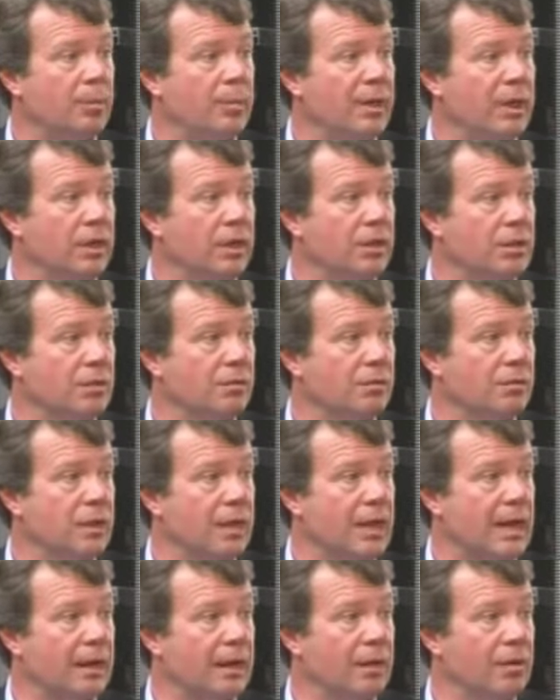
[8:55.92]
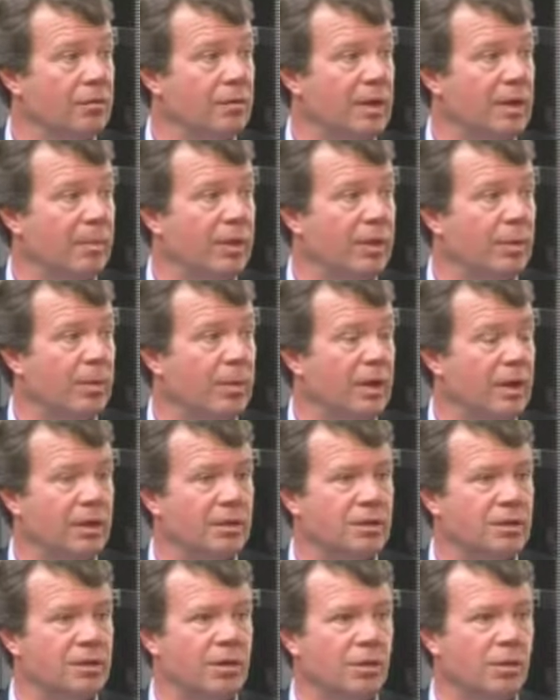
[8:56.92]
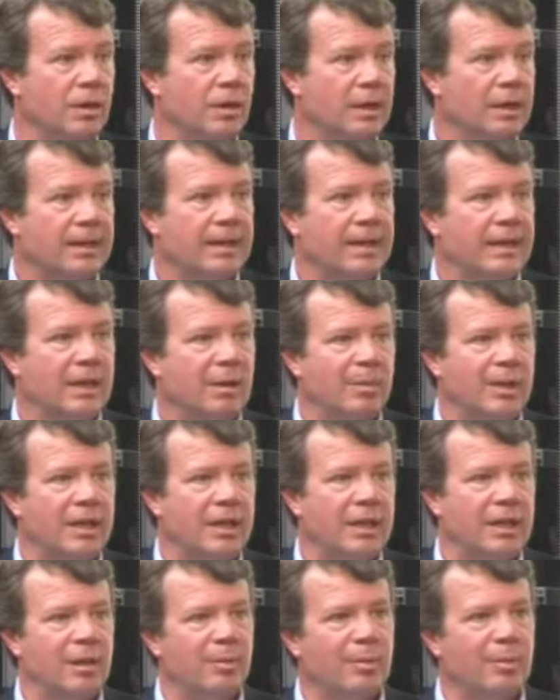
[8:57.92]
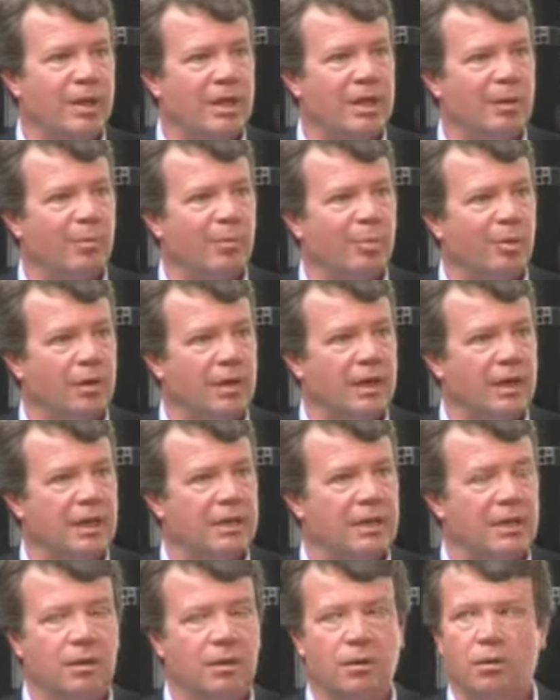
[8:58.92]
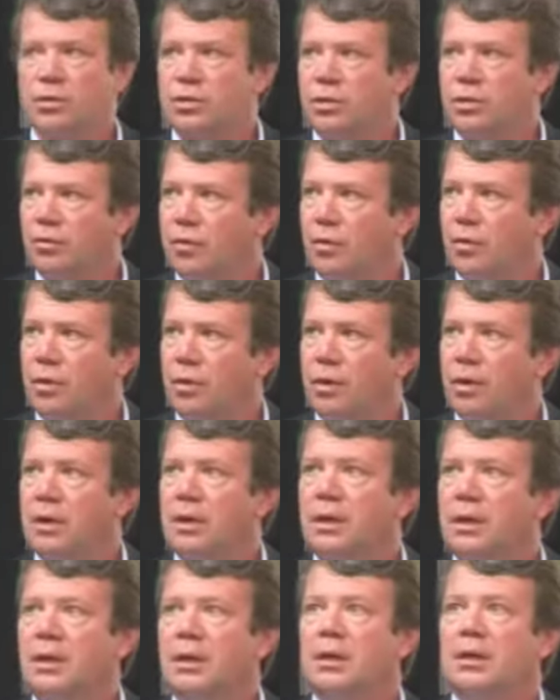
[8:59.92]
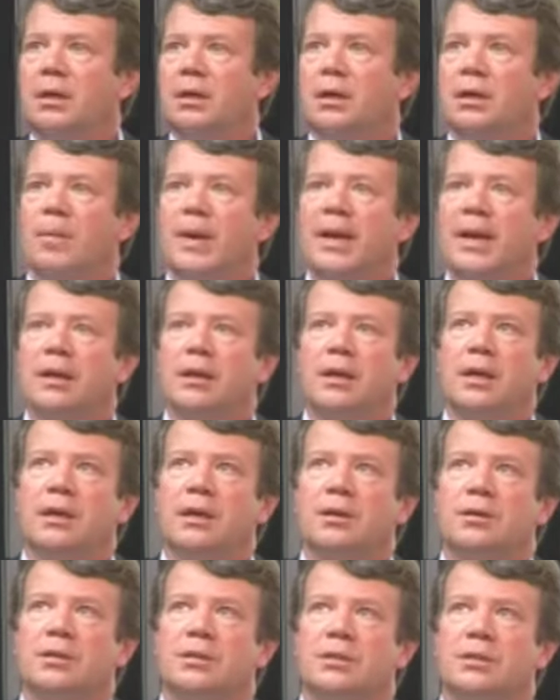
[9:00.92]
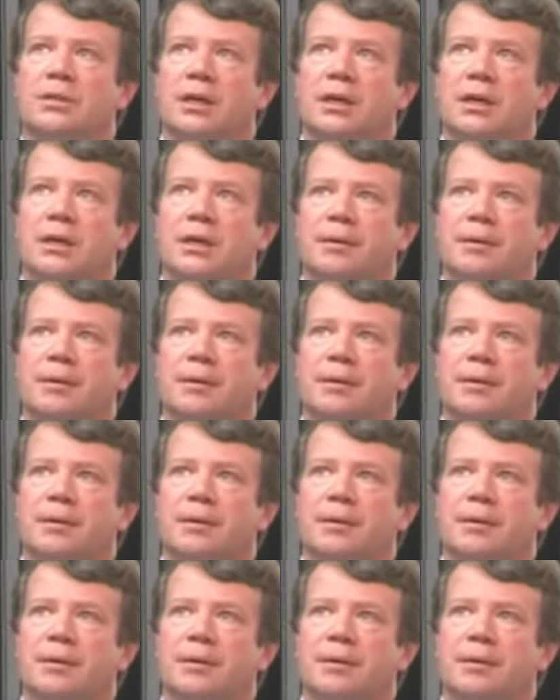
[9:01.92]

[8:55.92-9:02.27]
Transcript: Because of the lack of IPO market. So it'll be important, I think, also for regulators,